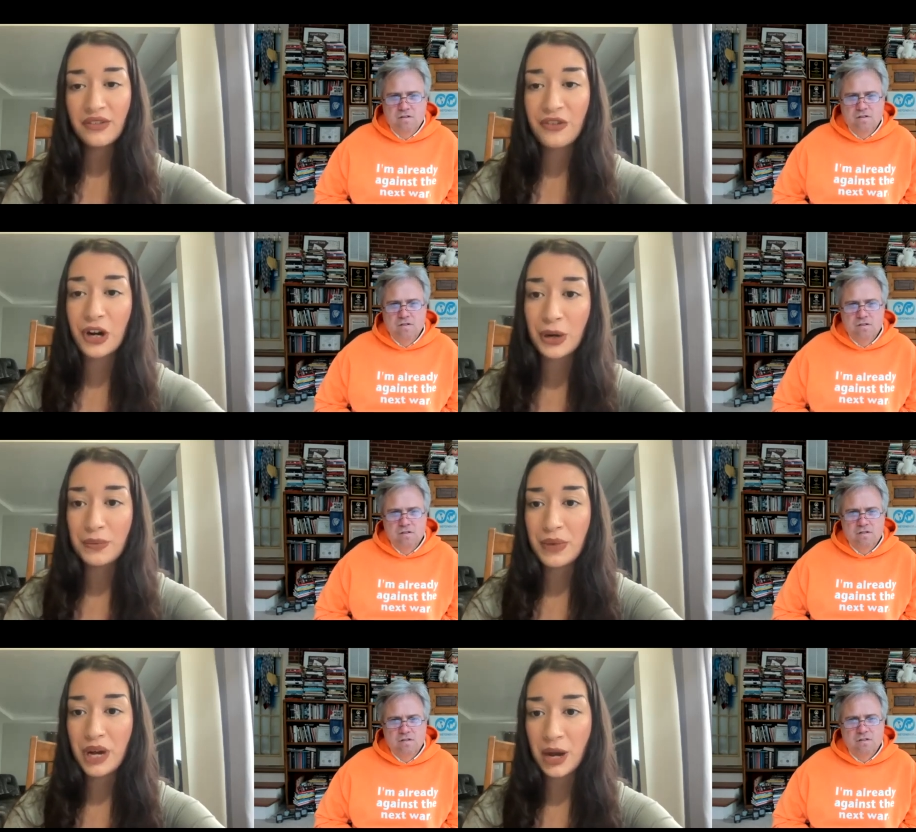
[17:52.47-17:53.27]

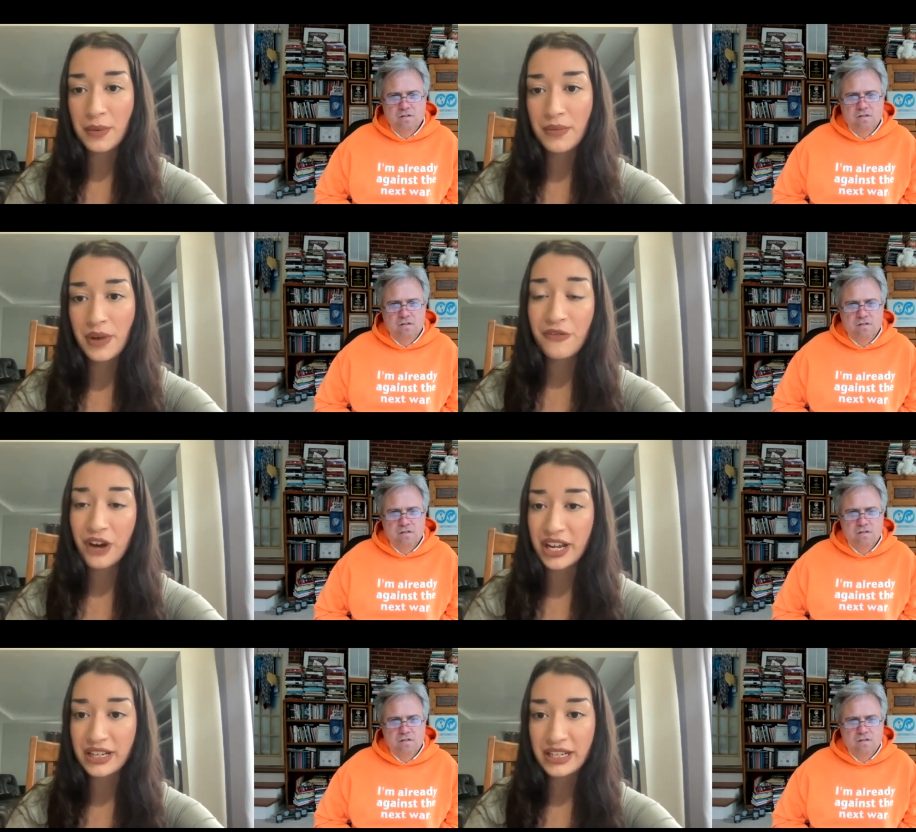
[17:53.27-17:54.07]
Speaker 1: from um, a
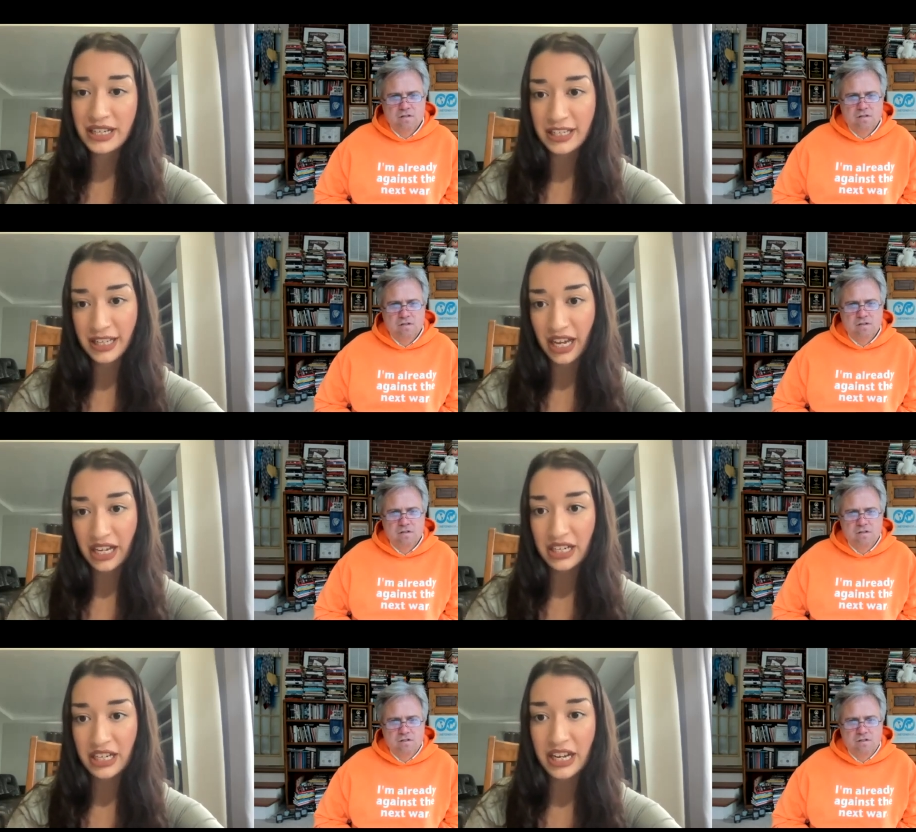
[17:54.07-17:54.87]
friend
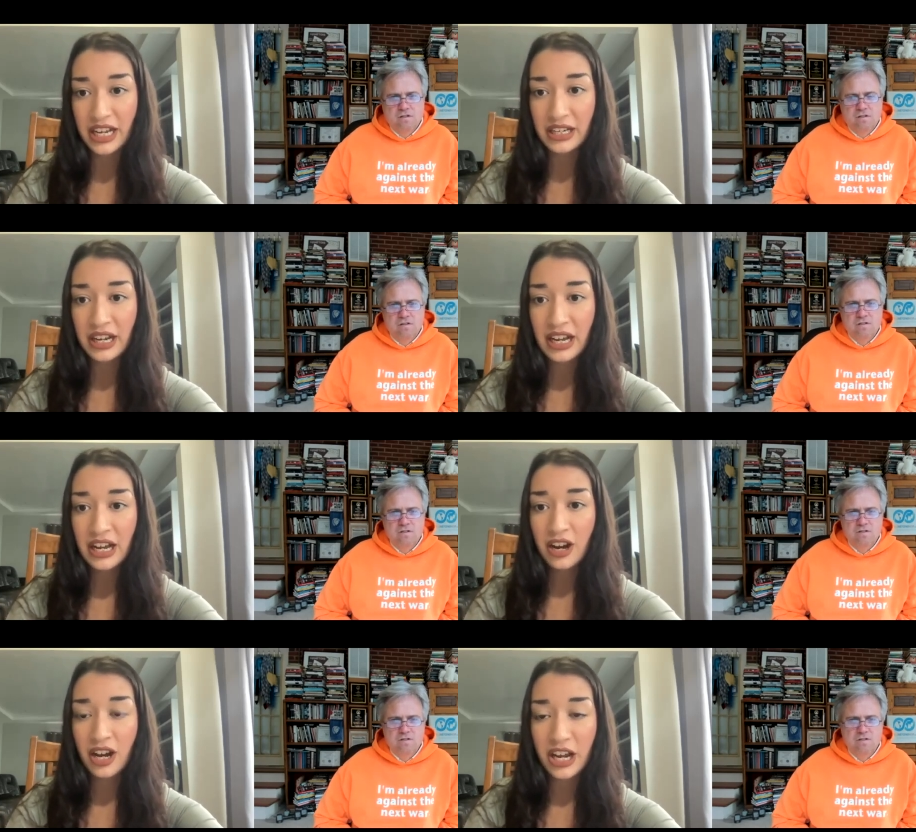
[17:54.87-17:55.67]
inside, he had
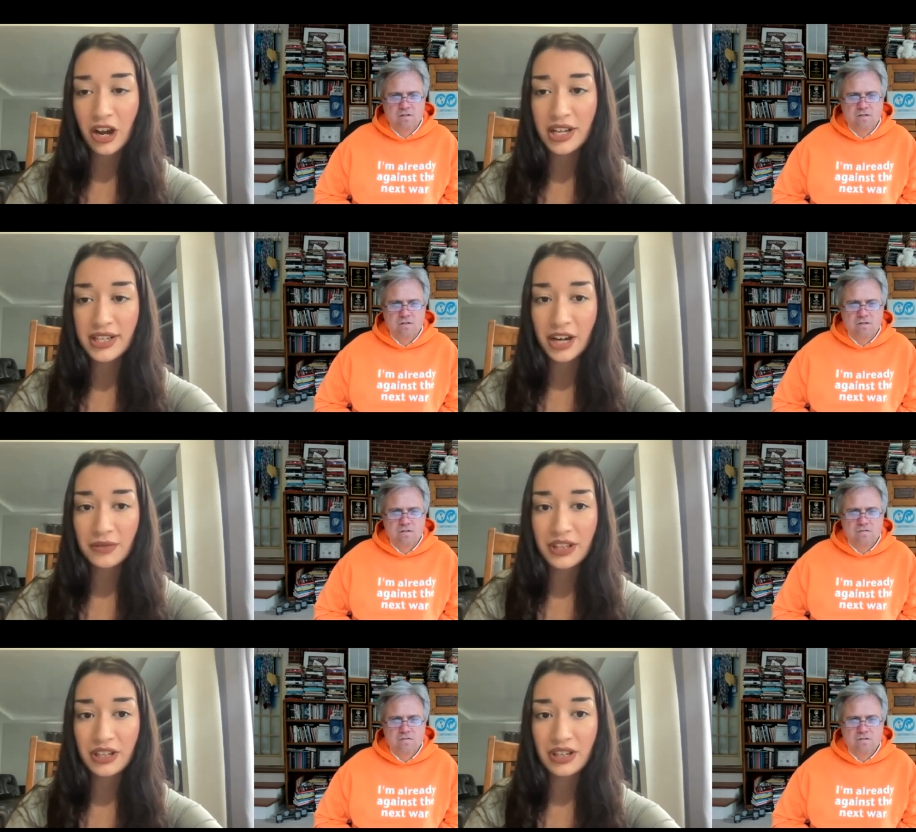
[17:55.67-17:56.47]
gone in contact
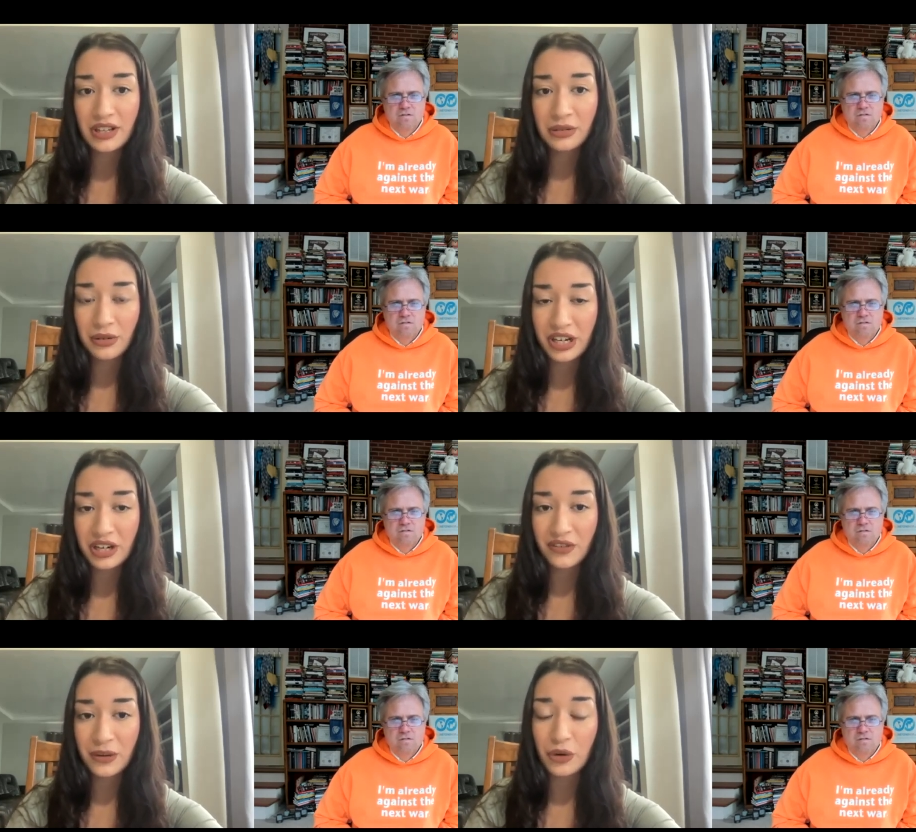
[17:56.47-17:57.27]
with a
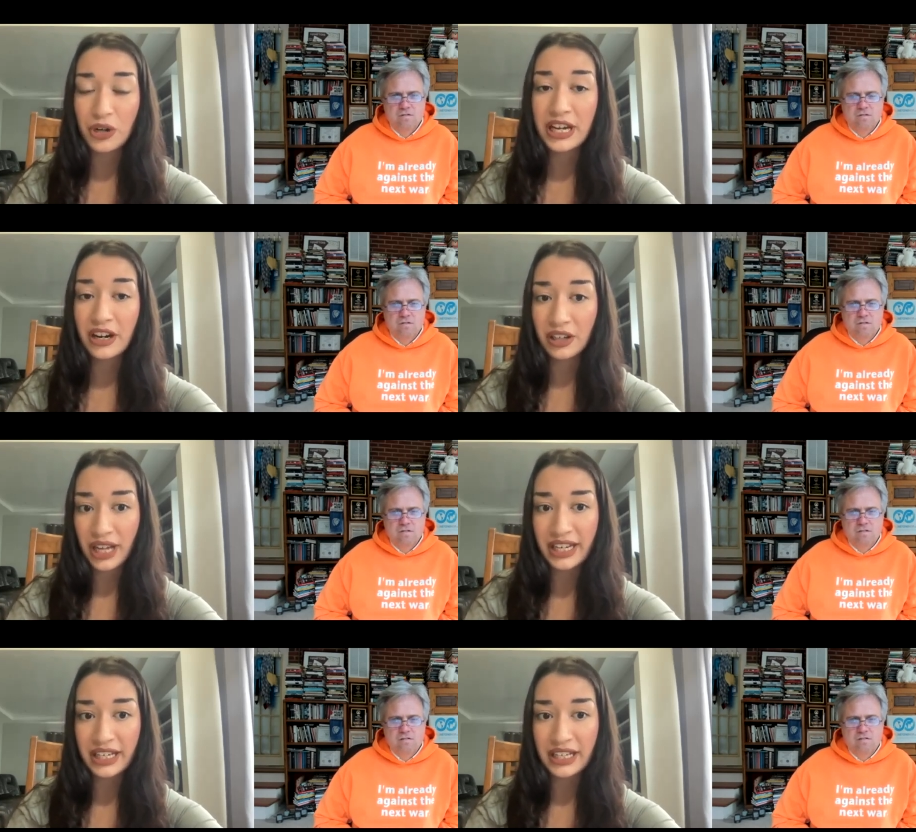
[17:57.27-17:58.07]
lawyer from North
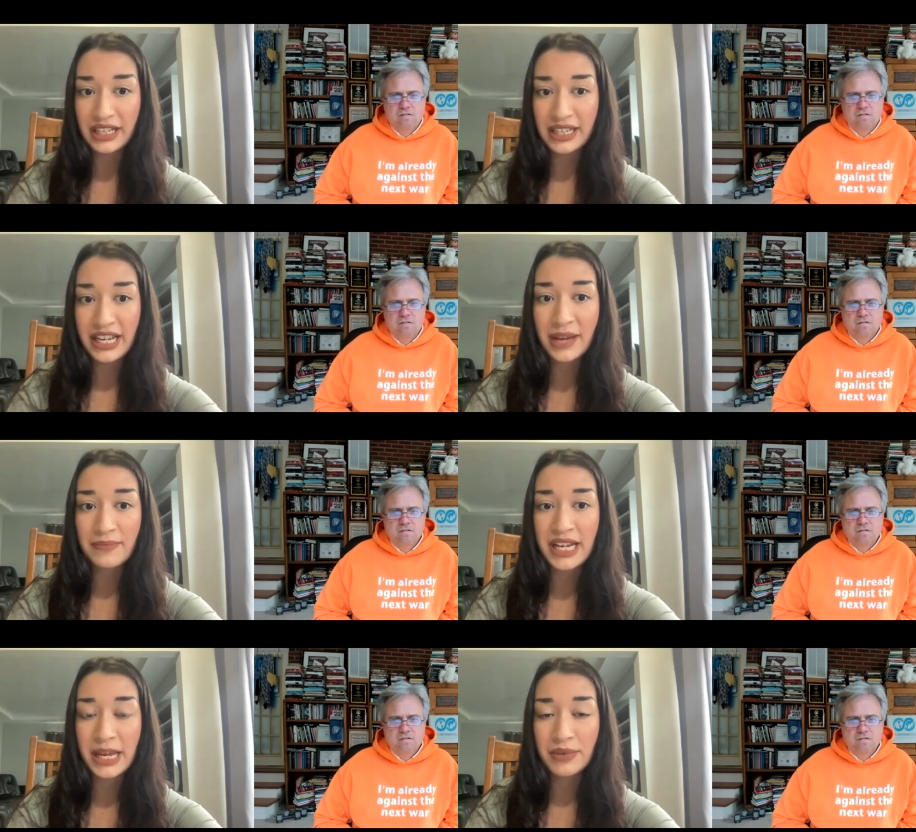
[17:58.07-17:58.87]
Carolina and he had
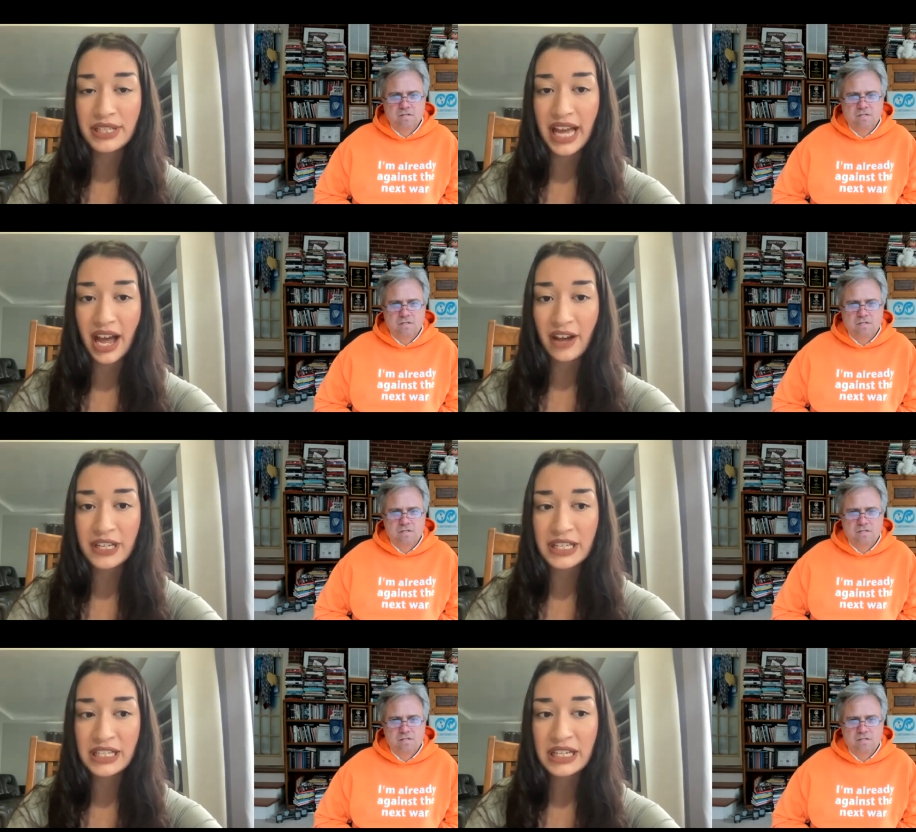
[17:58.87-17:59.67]
been able to have
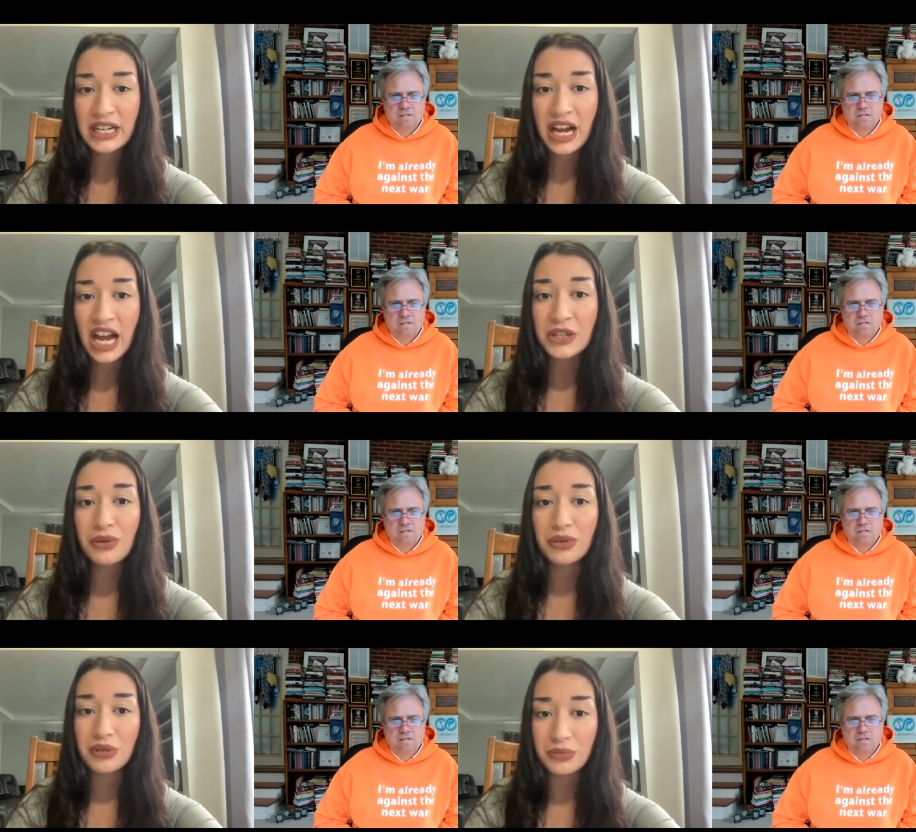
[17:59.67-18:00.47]
his ice
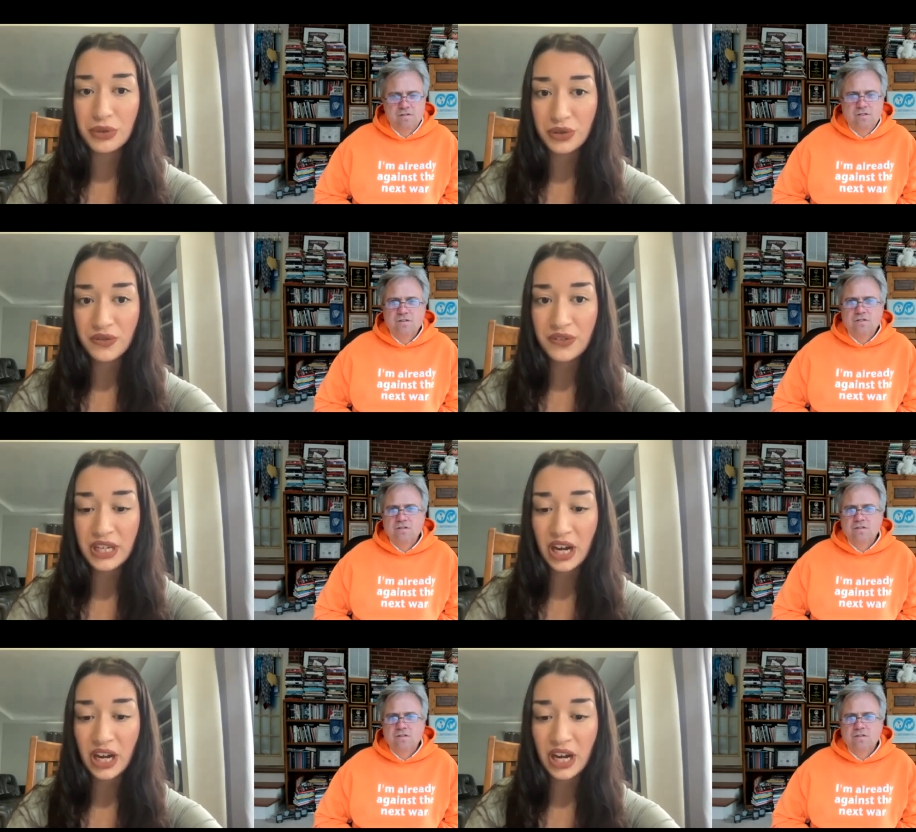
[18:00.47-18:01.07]
hold removed.